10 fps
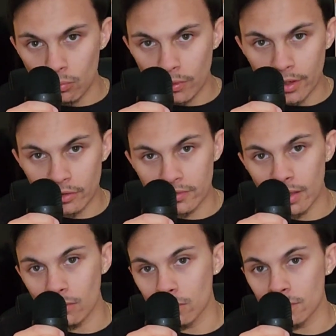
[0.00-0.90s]
with
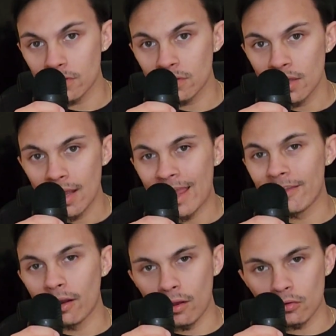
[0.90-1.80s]
ourselves
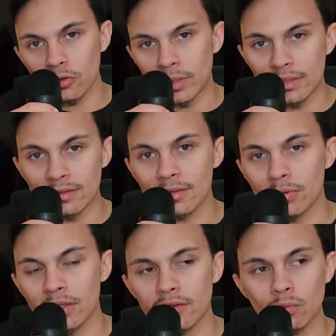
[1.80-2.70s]
and then also be
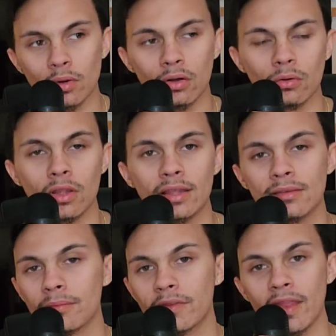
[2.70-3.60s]
disciplined as well.
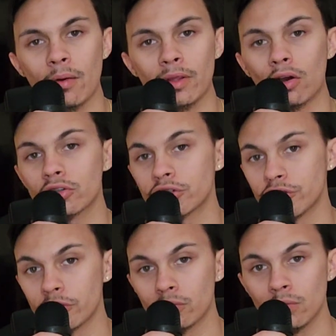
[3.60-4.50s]
It's something that we all should
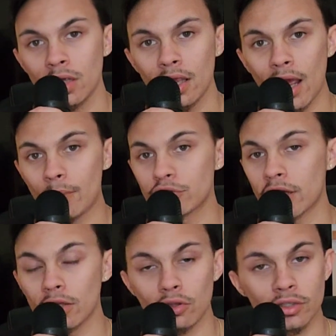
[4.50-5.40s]
do. I'm
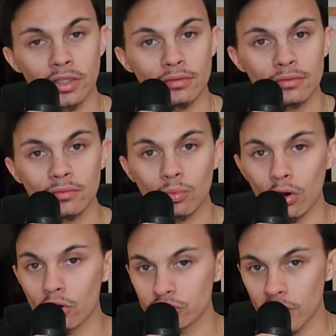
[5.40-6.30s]
trying to learn it.
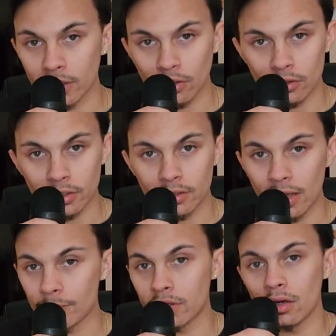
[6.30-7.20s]
We're all trying to learn
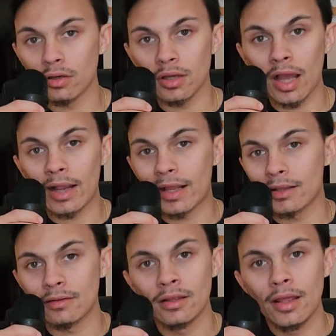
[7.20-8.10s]
it. I'm young. I
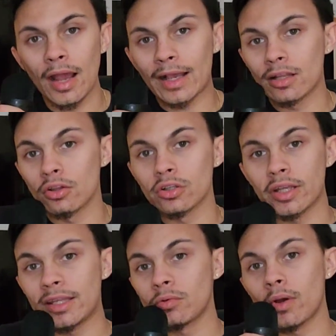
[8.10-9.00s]
gotta learn
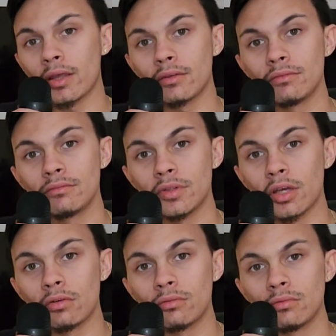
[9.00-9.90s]
it anyway,
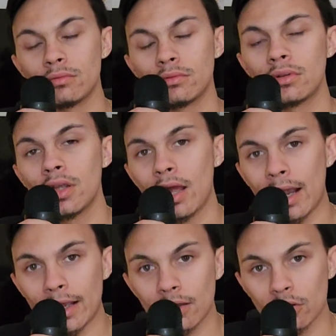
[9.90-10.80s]

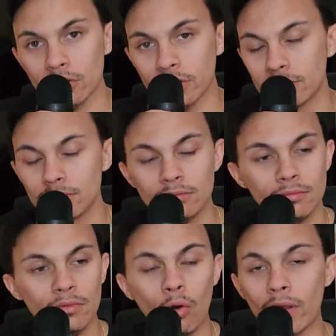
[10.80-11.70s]
I gotta learn it.
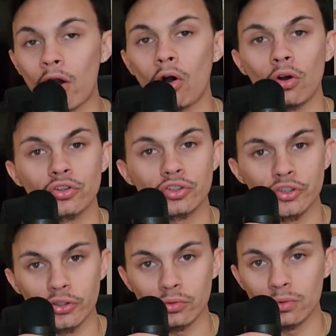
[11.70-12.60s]
We all
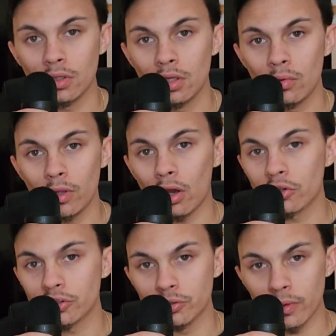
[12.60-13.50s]
should do. We
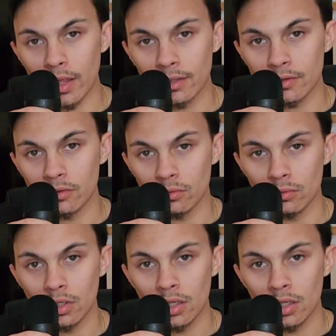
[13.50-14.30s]
all should do that too.